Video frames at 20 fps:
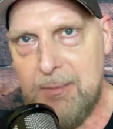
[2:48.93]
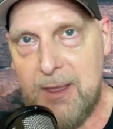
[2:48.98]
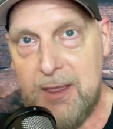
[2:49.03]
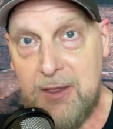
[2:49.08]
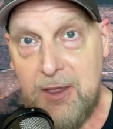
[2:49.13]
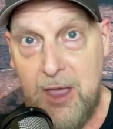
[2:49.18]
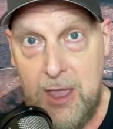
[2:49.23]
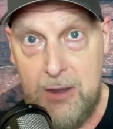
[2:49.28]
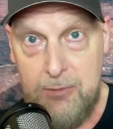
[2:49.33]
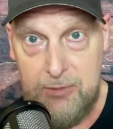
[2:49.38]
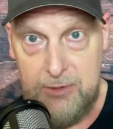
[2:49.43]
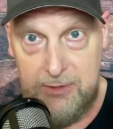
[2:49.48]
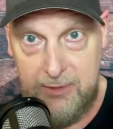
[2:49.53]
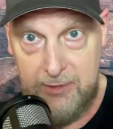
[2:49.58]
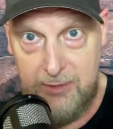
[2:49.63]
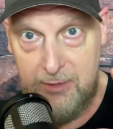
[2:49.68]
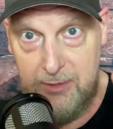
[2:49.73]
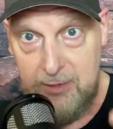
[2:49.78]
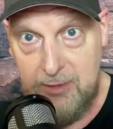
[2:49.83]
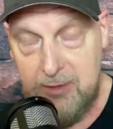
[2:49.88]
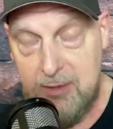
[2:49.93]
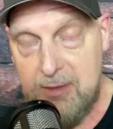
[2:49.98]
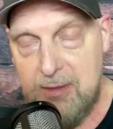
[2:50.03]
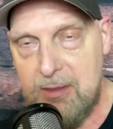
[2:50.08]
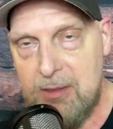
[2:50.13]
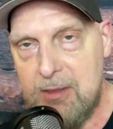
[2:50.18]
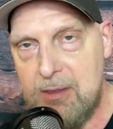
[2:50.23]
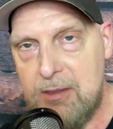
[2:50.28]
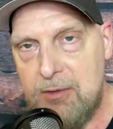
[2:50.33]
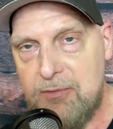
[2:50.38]
current
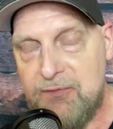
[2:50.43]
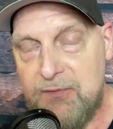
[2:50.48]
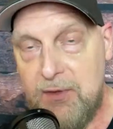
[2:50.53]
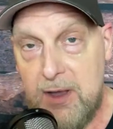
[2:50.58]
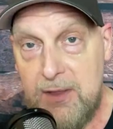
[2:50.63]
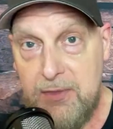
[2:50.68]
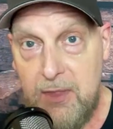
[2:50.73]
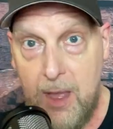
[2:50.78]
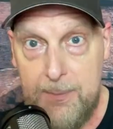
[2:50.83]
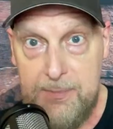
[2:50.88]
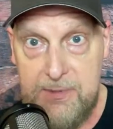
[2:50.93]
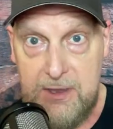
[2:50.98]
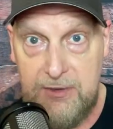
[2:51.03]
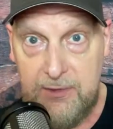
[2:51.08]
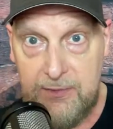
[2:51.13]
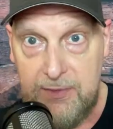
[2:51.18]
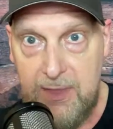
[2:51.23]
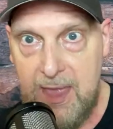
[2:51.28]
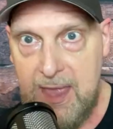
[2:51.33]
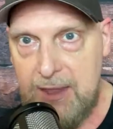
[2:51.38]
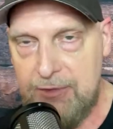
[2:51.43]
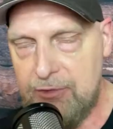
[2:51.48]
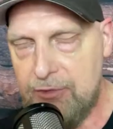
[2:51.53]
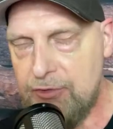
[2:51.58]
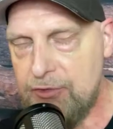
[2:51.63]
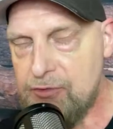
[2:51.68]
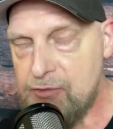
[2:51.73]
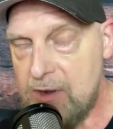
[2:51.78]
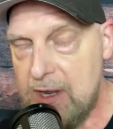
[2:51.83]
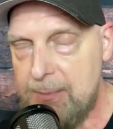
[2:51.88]
phone that I'm using there to
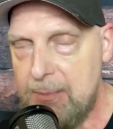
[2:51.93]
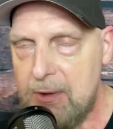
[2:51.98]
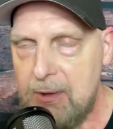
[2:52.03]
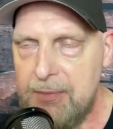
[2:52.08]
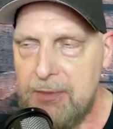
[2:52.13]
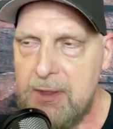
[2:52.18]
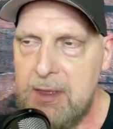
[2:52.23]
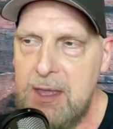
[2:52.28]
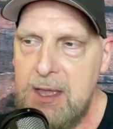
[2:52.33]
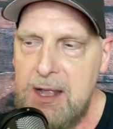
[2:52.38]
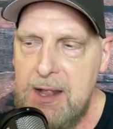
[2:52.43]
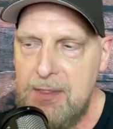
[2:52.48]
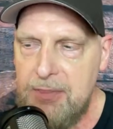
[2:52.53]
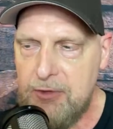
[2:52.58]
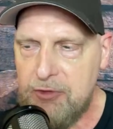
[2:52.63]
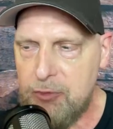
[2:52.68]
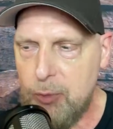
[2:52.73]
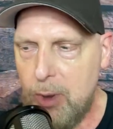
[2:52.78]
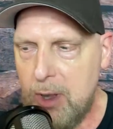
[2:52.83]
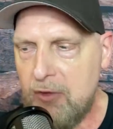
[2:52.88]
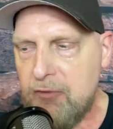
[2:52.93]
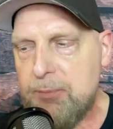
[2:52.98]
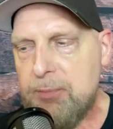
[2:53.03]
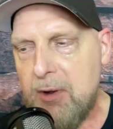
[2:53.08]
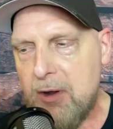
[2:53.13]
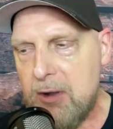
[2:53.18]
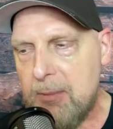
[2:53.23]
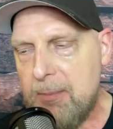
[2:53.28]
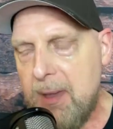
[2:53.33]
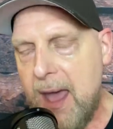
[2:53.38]
stream on, the 12
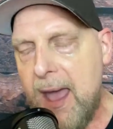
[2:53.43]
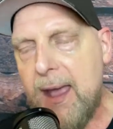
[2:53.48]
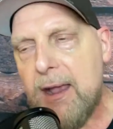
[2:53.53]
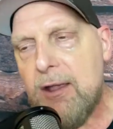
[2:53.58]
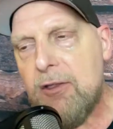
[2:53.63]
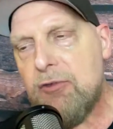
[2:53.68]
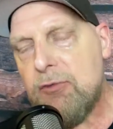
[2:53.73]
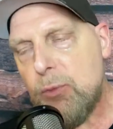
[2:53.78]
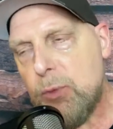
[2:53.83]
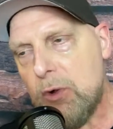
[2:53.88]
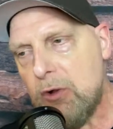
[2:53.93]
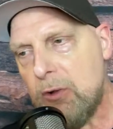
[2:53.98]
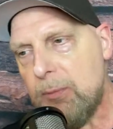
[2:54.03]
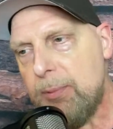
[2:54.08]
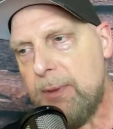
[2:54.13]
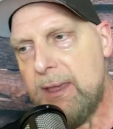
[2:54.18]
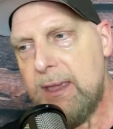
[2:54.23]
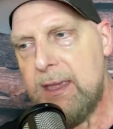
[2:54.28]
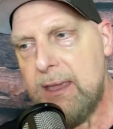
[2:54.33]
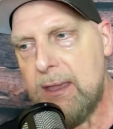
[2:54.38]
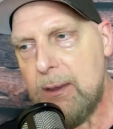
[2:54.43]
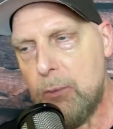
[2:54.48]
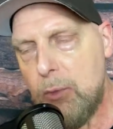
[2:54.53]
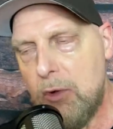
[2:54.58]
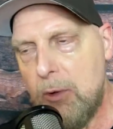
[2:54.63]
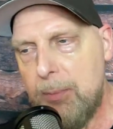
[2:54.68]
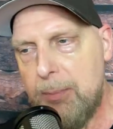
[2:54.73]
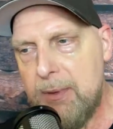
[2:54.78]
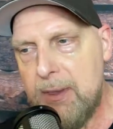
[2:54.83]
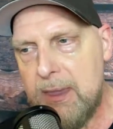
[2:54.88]
Pro Max, will
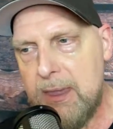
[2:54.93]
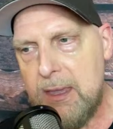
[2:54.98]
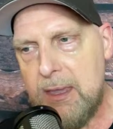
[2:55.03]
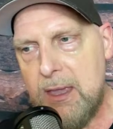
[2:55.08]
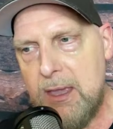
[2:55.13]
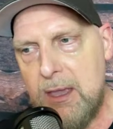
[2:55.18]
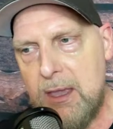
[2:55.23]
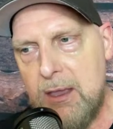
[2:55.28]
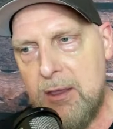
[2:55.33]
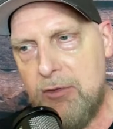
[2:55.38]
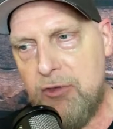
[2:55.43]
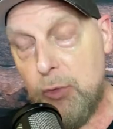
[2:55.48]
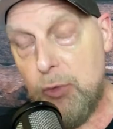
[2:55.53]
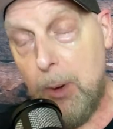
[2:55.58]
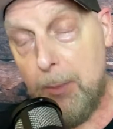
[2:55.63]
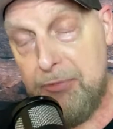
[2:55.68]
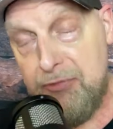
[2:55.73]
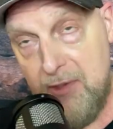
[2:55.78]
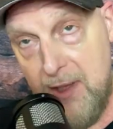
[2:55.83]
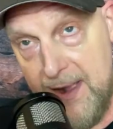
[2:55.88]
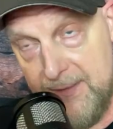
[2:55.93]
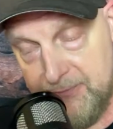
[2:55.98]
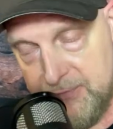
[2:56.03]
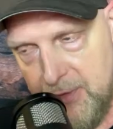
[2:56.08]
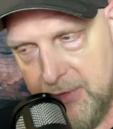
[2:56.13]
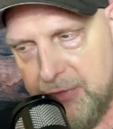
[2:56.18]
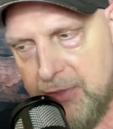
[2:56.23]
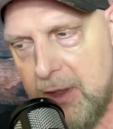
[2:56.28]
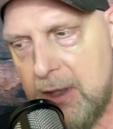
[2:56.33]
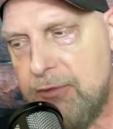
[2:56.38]
be swapped out for
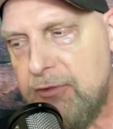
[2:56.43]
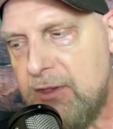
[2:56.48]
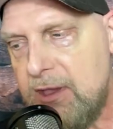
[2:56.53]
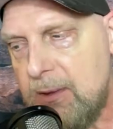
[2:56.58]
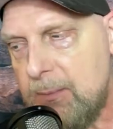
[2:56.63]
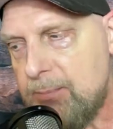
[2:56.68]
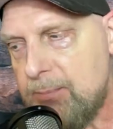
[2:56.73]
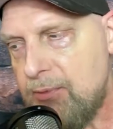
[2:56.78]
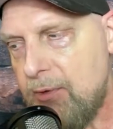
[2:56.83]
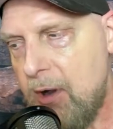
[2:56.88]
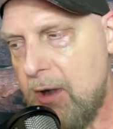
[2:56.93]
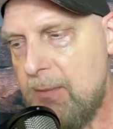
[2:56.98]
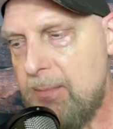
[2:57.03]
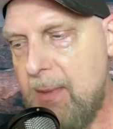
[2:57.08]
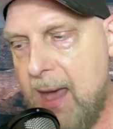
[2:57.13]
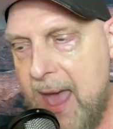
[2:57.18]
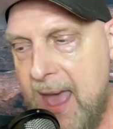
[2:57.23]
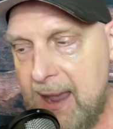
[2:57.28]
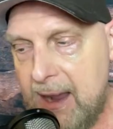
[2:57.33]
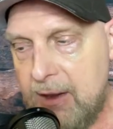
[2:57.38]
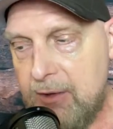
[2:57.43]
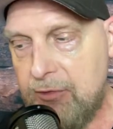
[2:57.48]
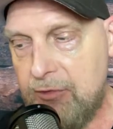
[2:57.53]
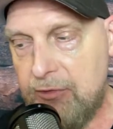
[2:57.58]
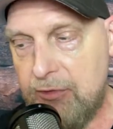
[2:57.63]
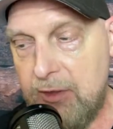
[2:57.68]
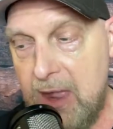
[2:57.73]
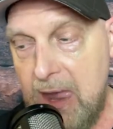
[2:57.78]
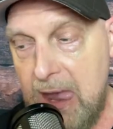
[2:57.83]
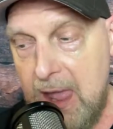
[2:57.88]
the 13 Pro
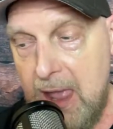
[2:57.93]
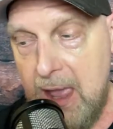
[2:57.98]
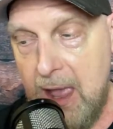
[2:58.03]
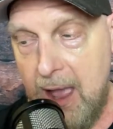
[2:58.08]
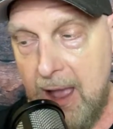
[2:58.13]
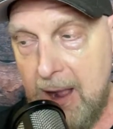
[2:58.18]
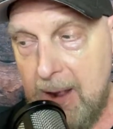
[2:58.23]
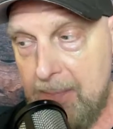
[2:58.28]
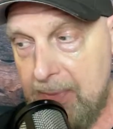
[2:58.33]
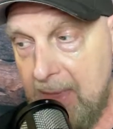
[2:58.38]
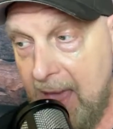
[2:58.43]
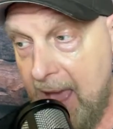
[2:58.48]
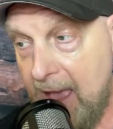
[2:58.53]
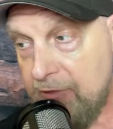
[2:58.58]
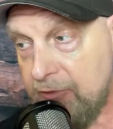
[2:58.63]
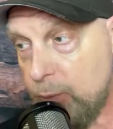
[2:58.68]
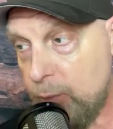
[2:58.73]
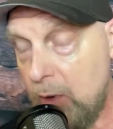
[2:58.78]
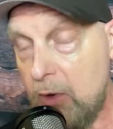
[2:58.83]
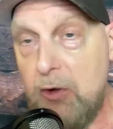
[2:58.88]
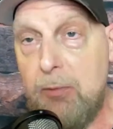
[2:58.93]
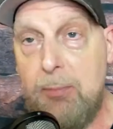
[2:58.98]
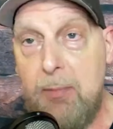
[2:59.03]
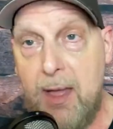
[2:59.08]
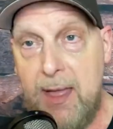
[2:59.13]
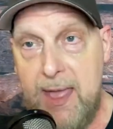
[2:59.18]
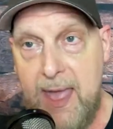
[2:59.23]
Max, as will my